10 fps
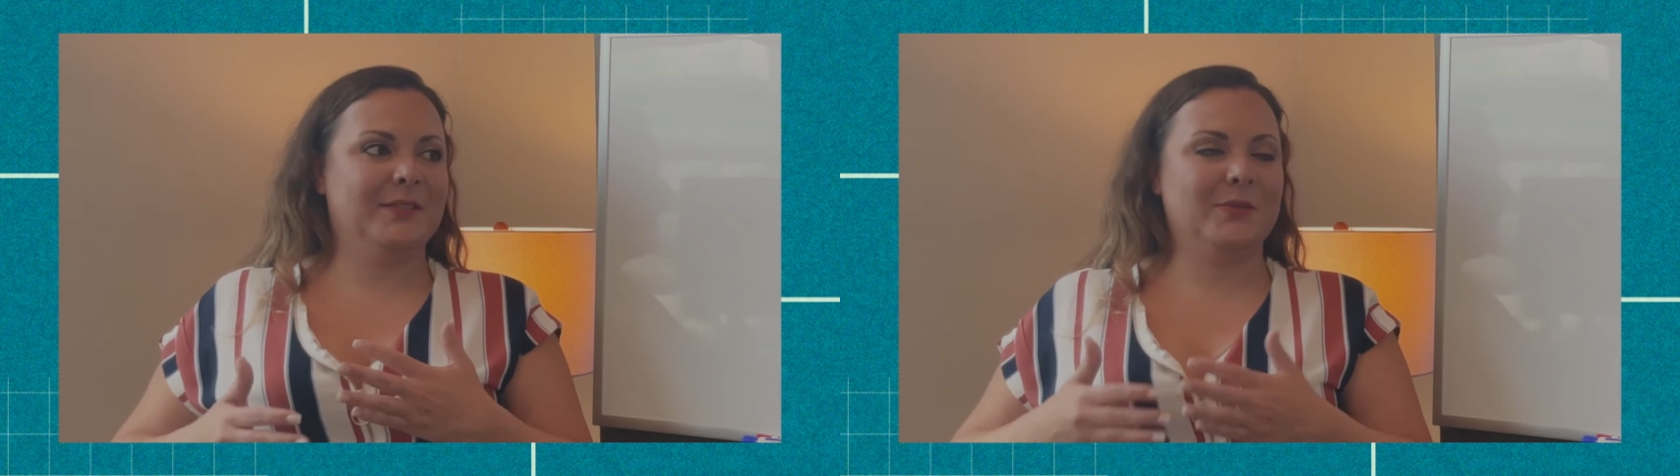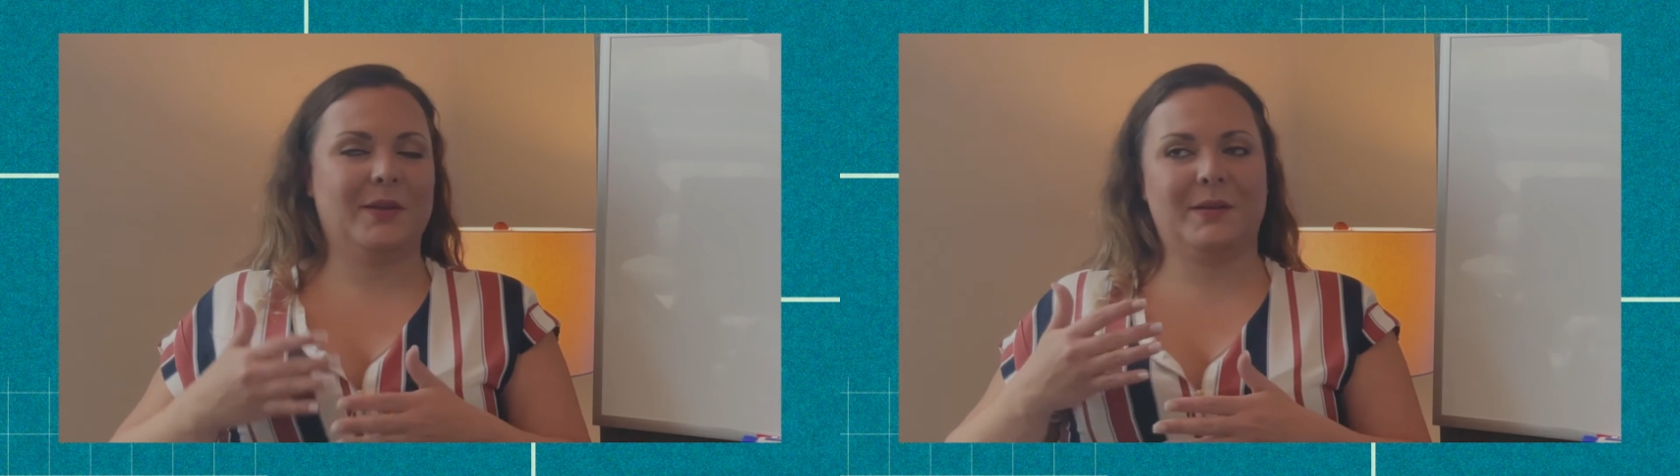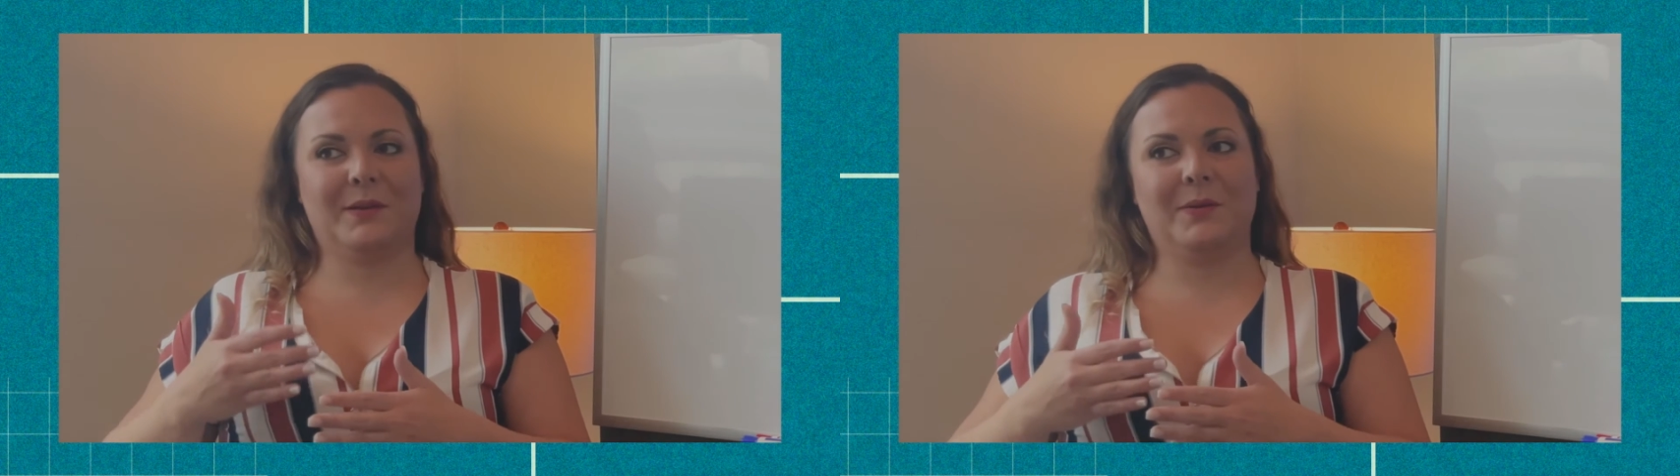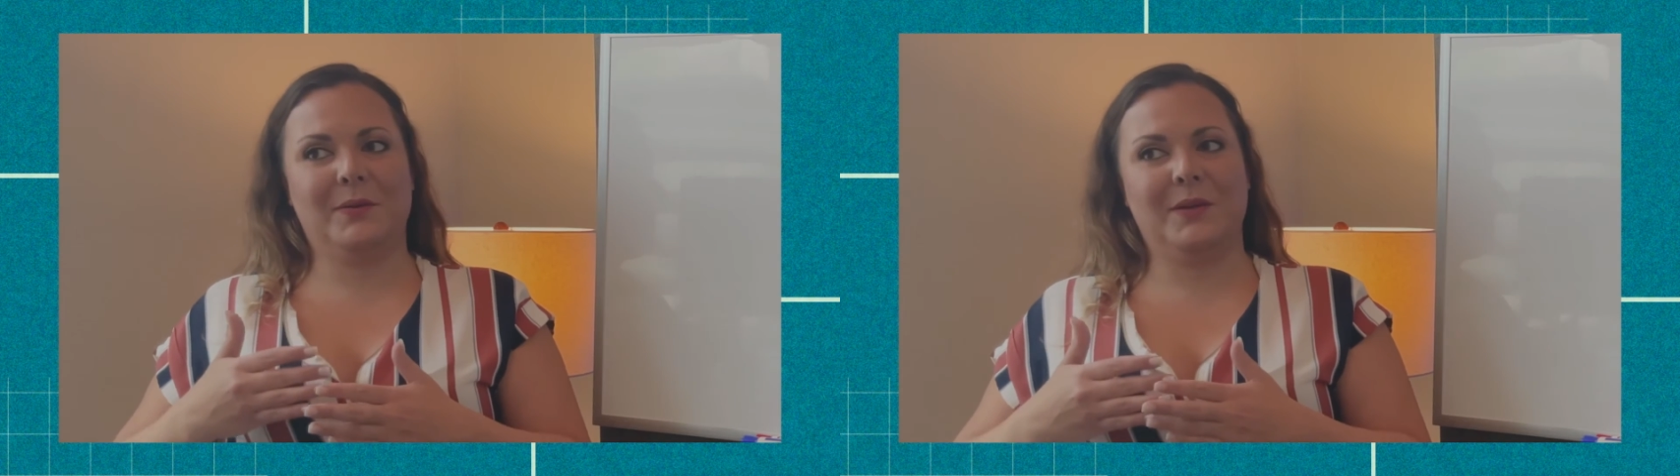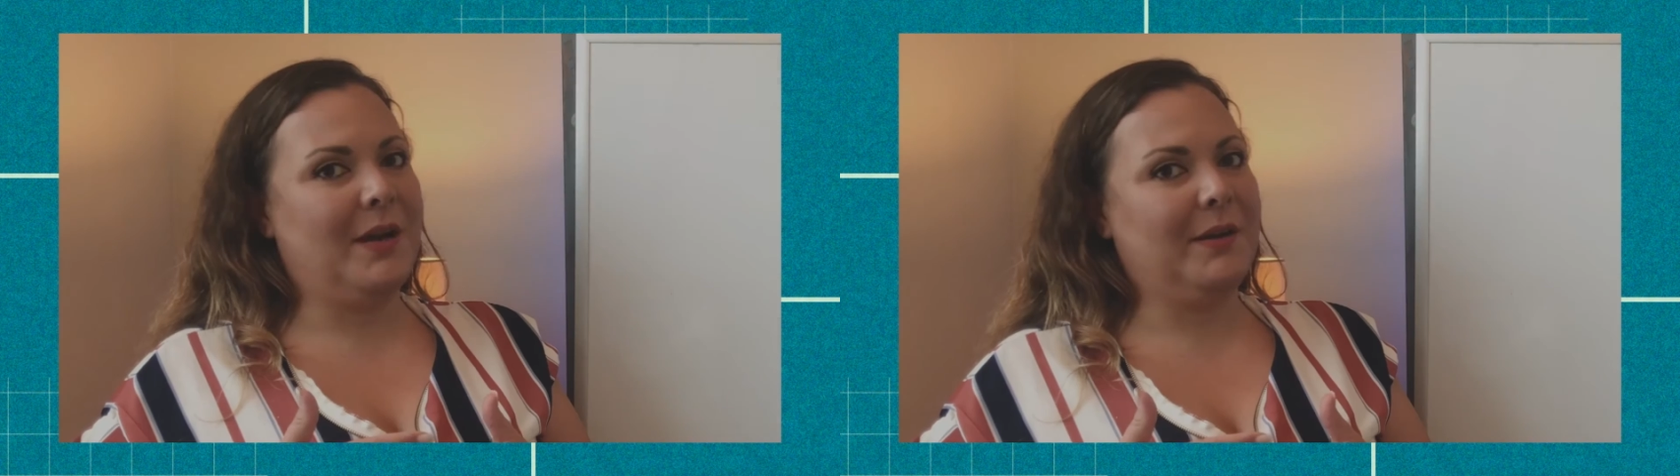So I
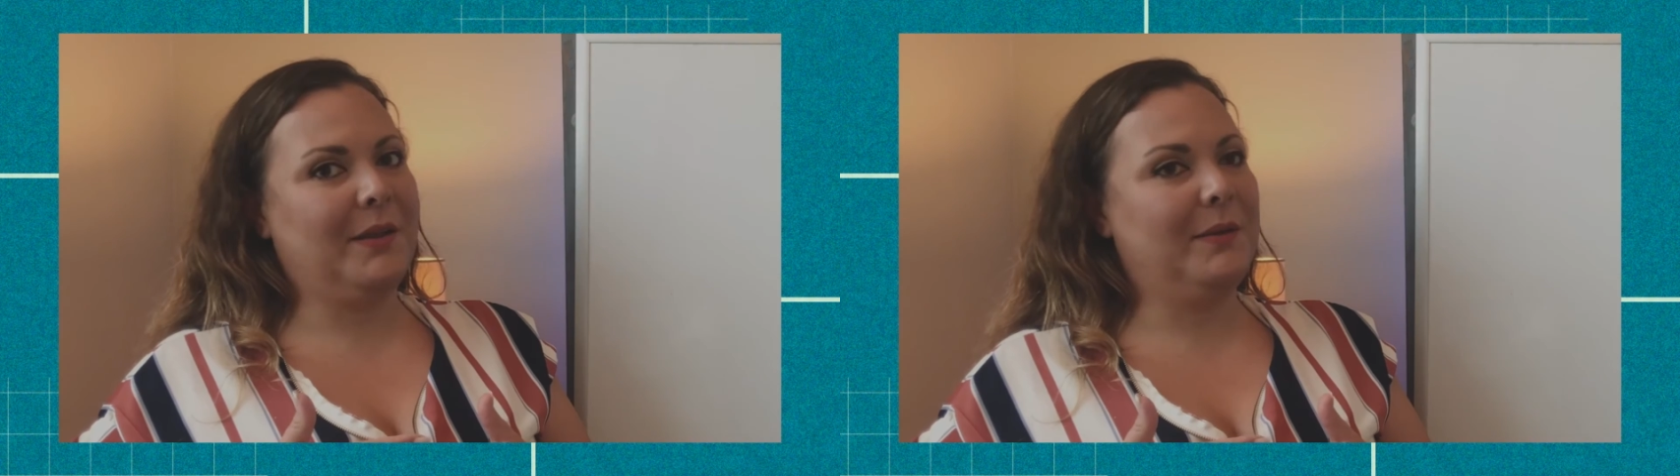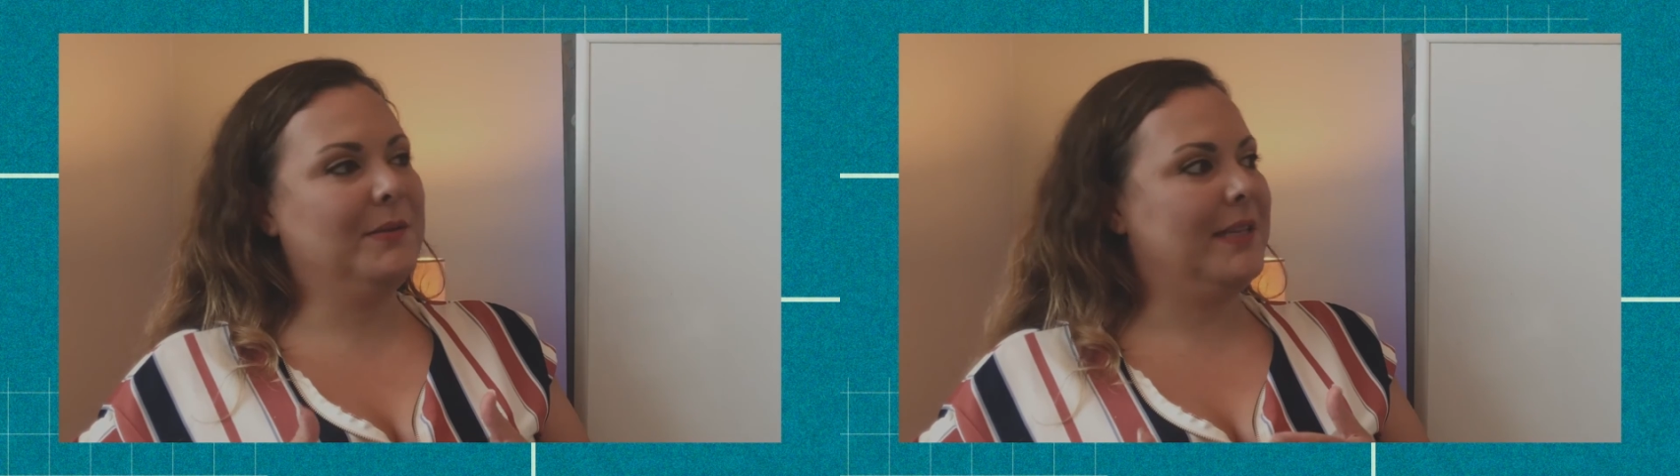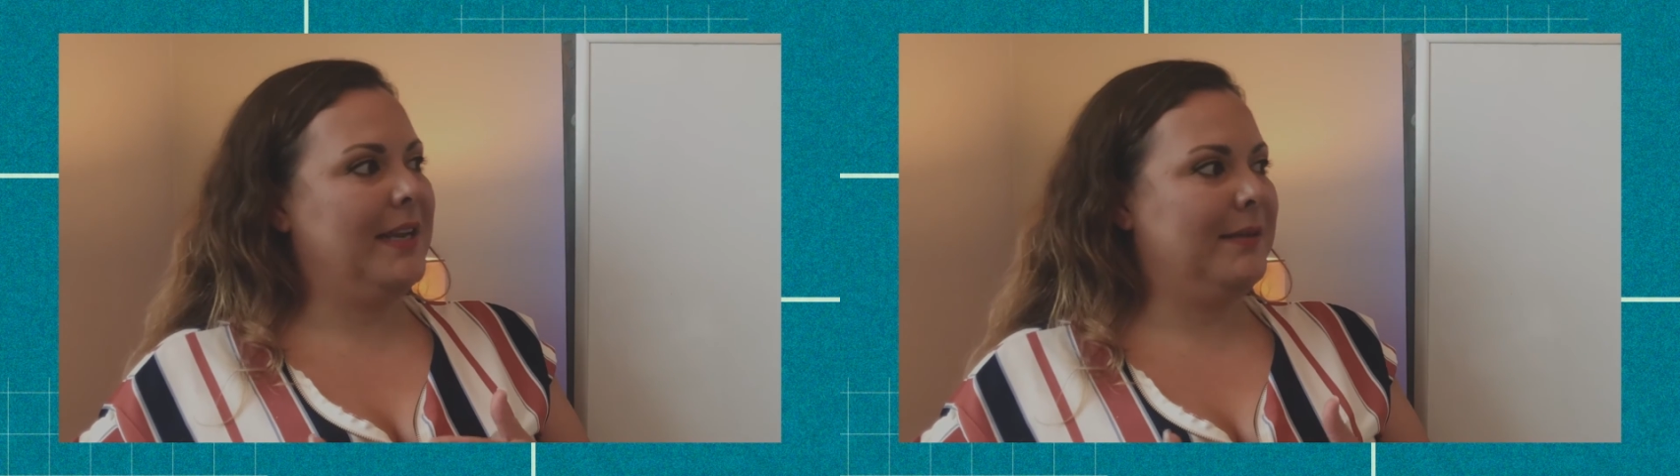could not use an